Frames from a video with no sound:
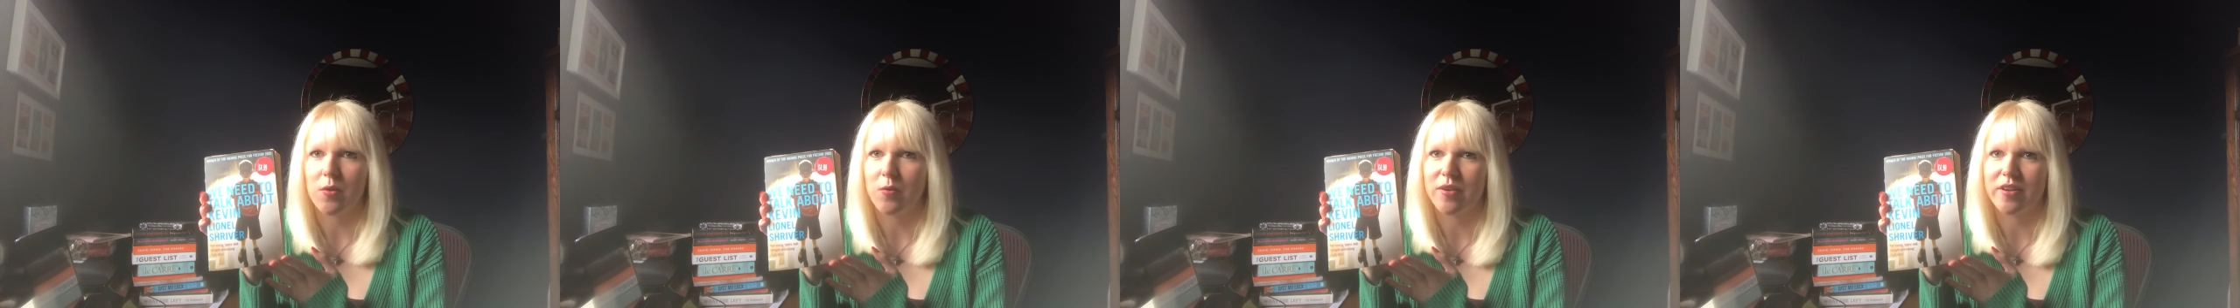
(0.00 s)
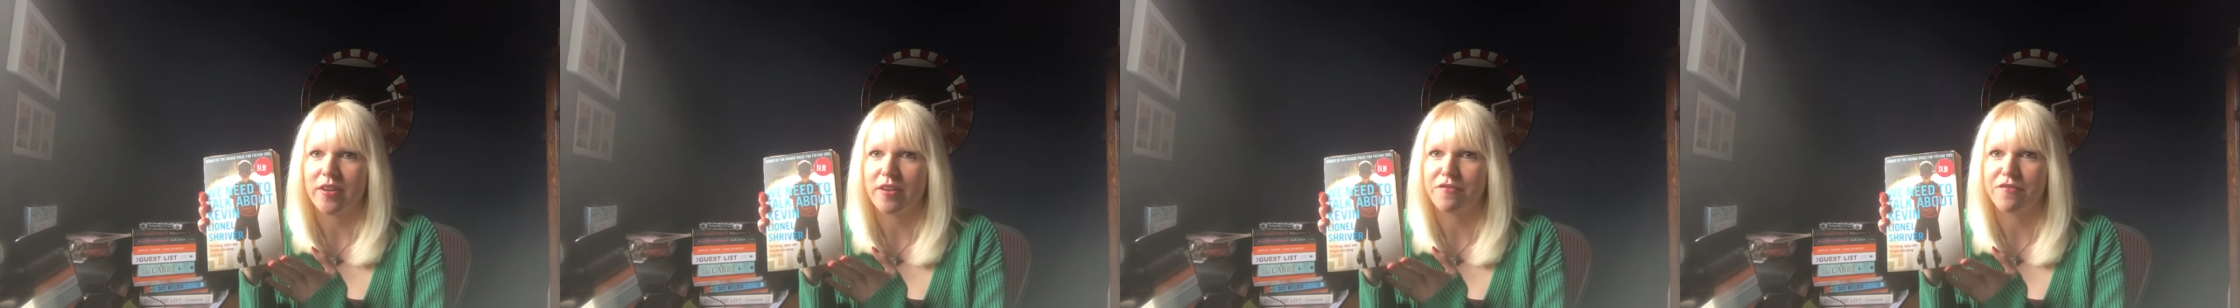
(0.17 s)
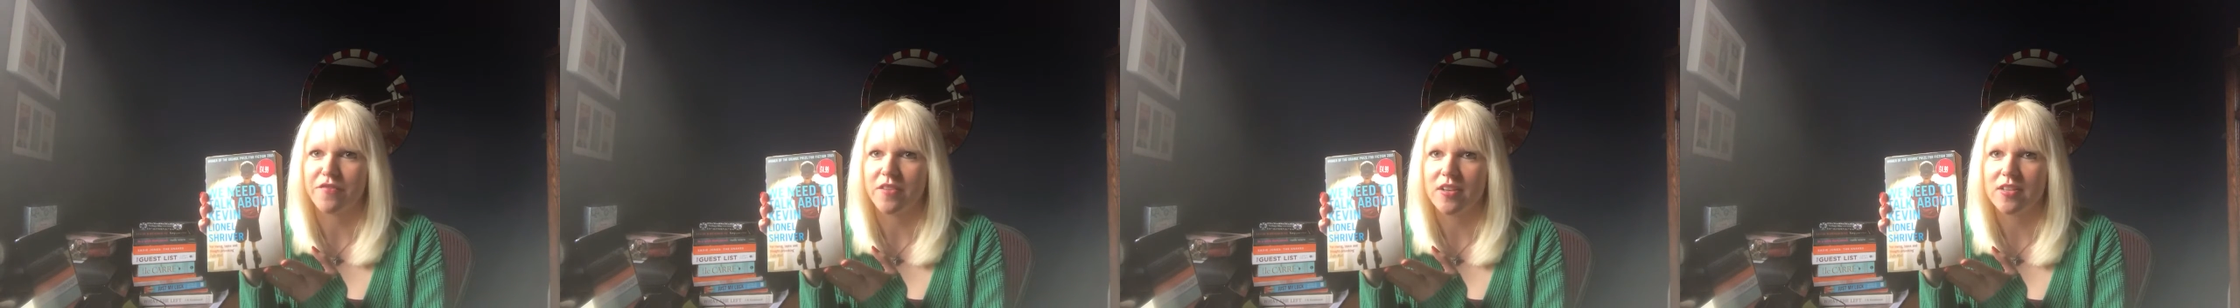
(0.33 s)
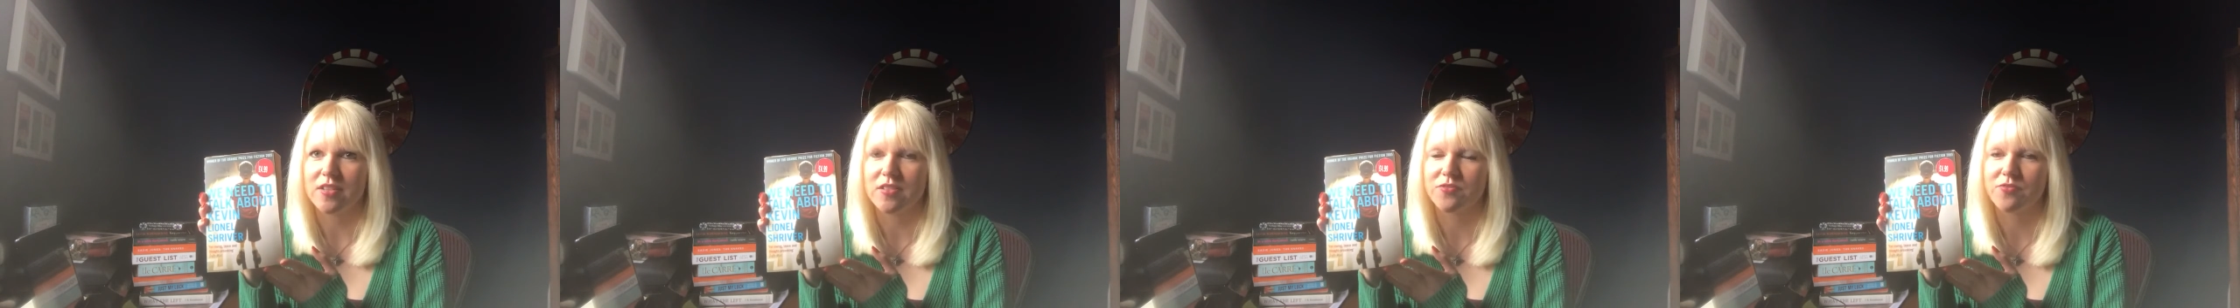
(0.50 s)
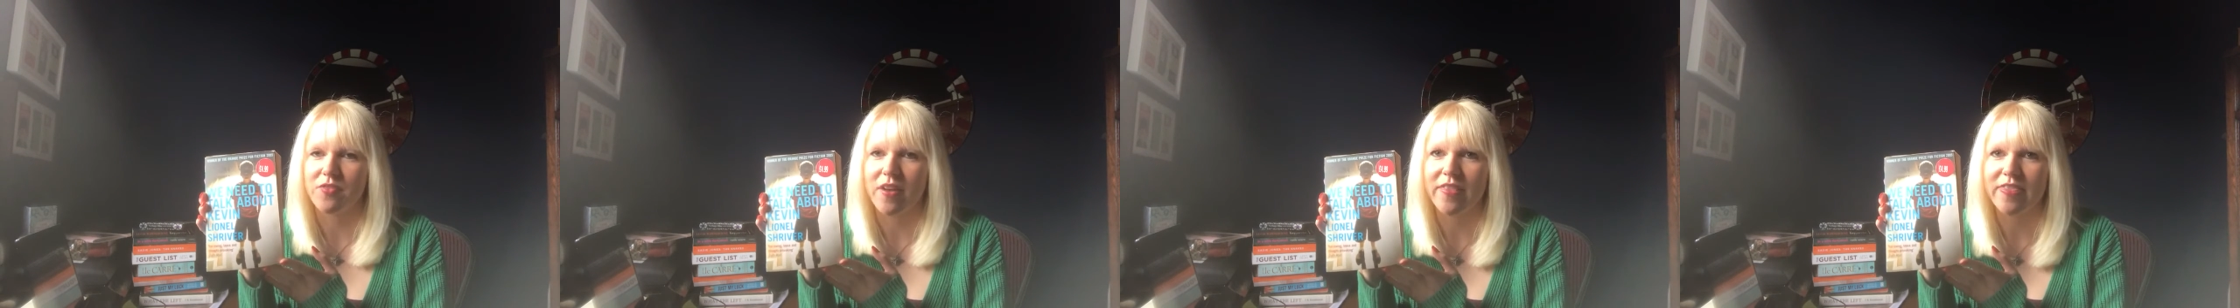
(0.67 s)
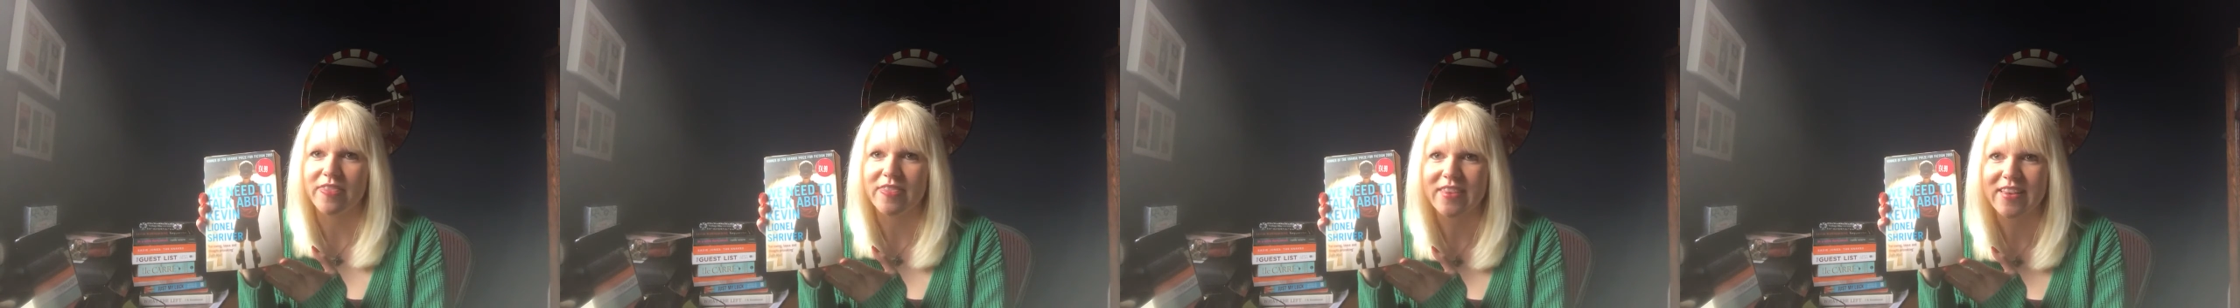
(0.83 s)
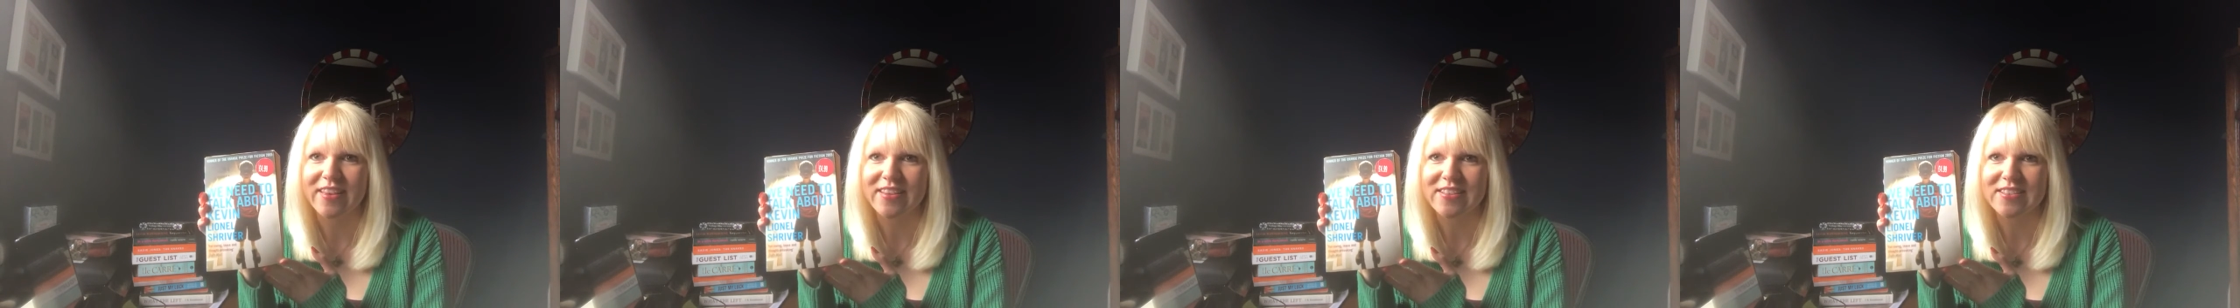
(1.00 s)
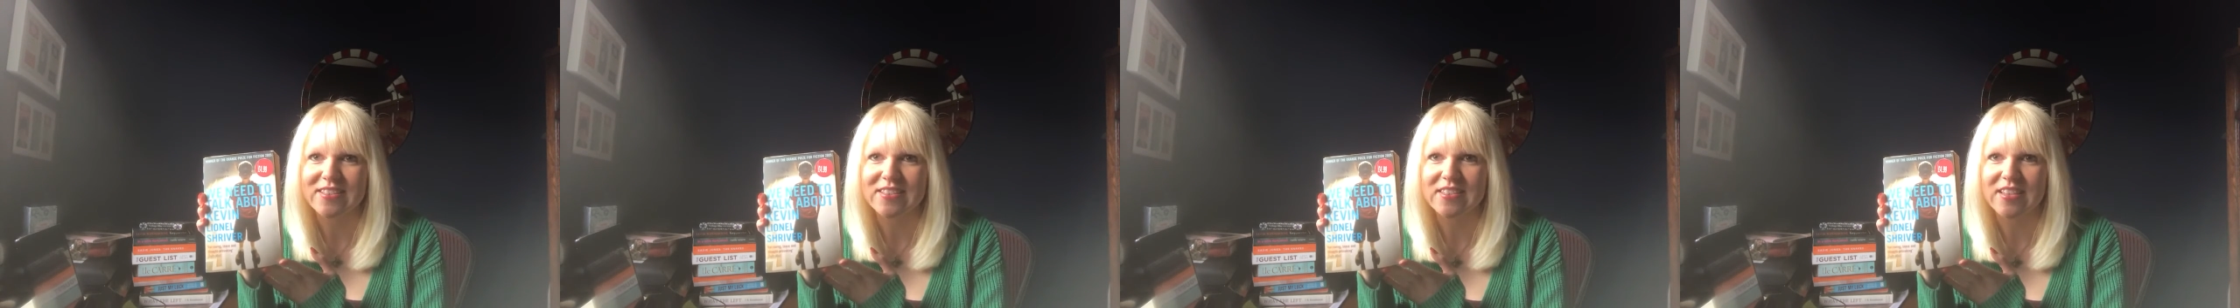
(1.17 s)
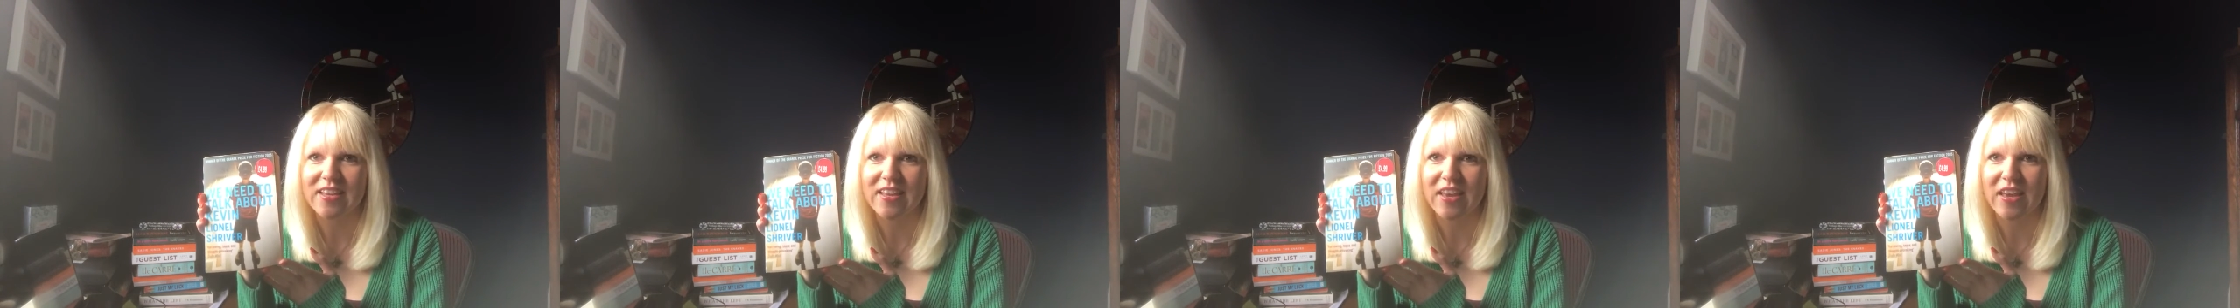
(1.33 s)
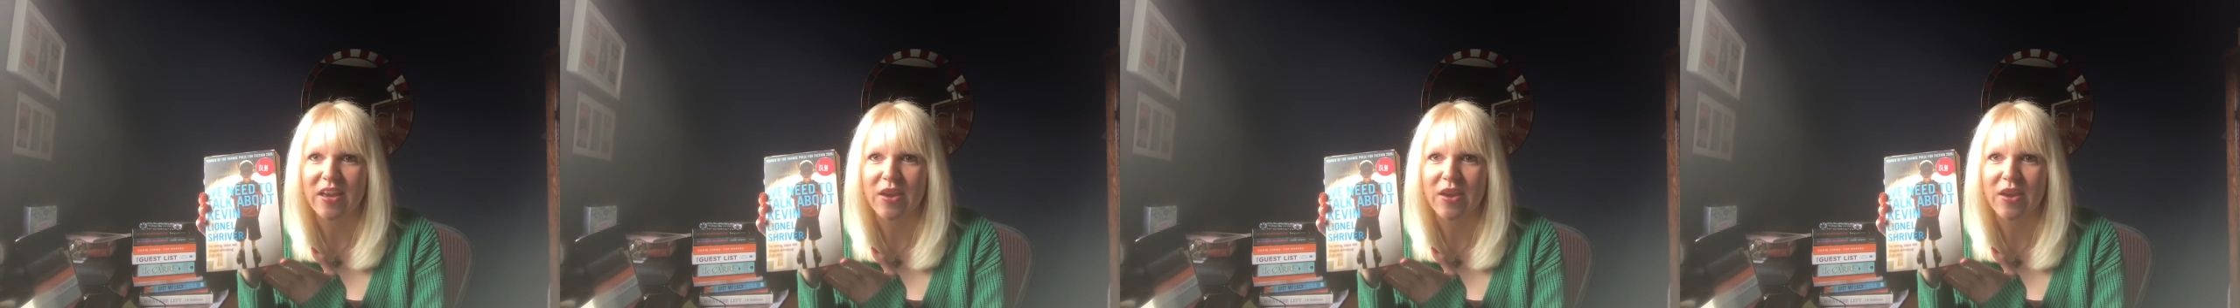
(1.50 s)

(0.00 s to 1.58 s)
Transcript: when I first read this,